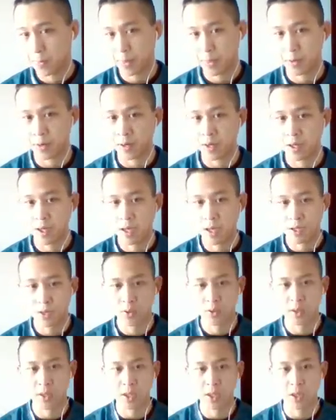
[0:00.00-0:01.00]
Right.
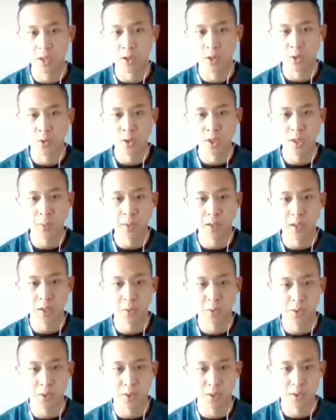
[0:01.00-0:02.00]
So like you need to be
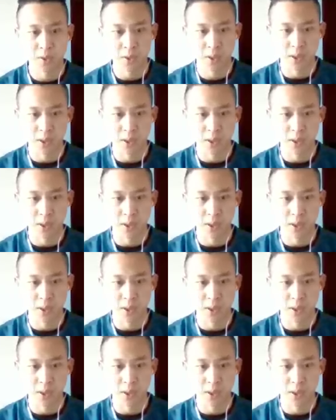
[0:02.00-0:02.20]
closer to